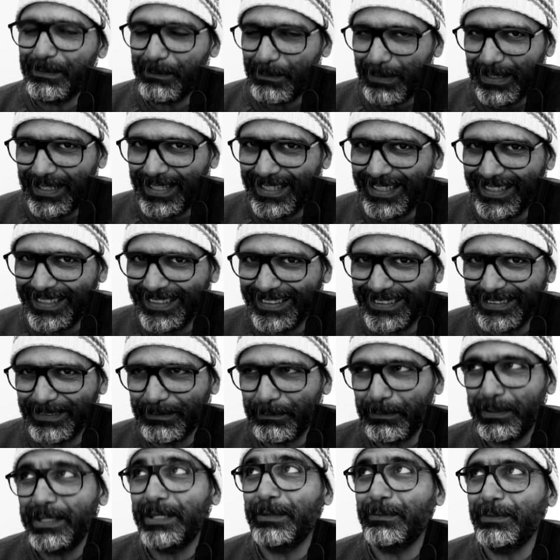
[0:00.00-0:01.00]
me, the
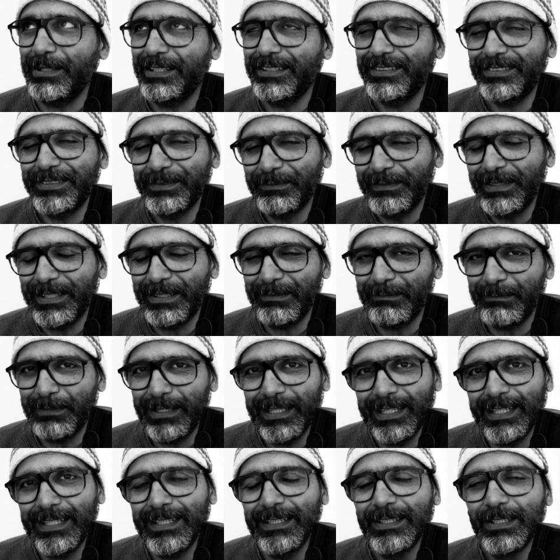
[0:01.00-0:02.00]
minimalism in
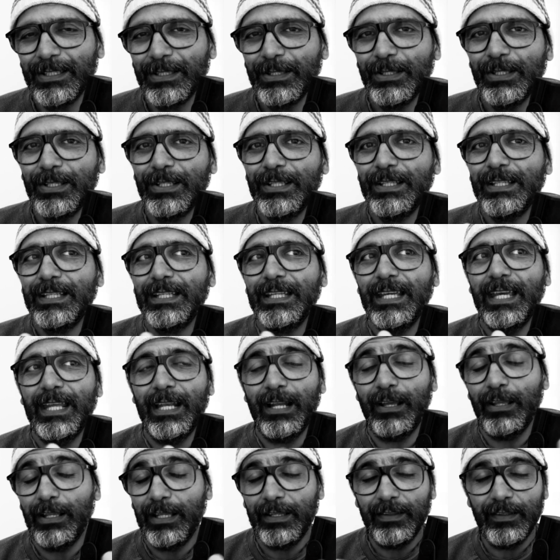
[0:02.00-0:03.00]
me, and
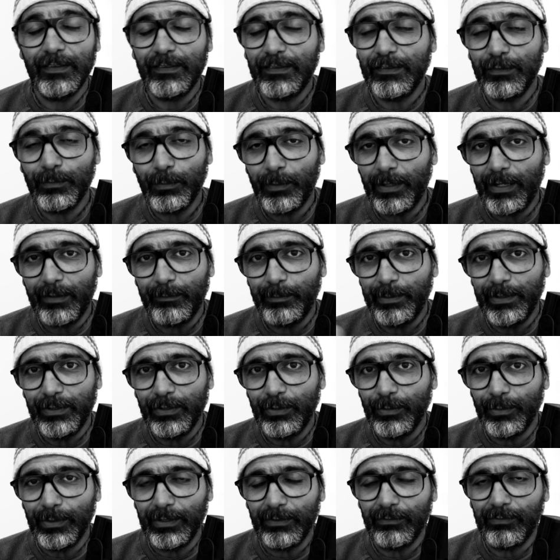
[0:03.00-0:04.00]
this is what I've been
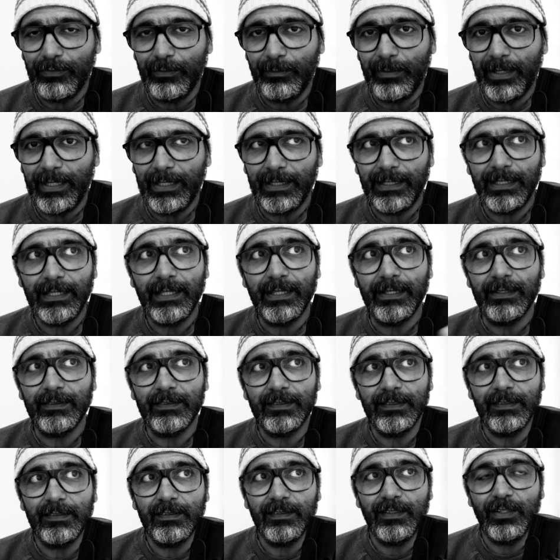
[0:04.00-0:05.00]
doing for many years,
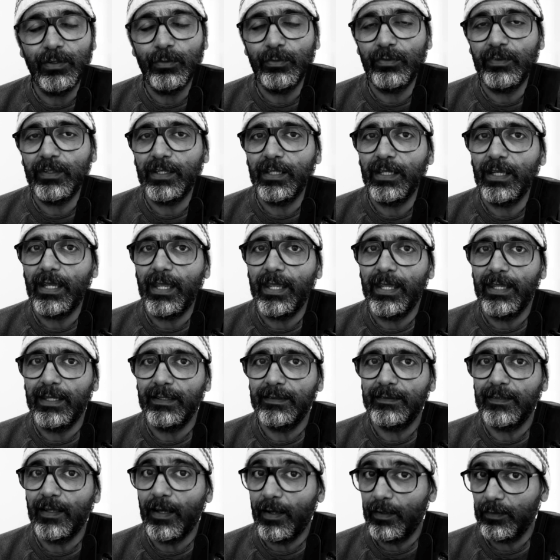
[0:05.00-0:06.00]
is using a
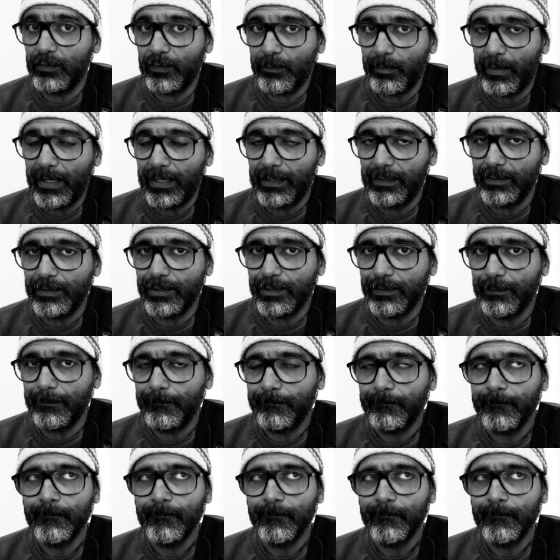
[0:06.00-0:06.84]
task manager.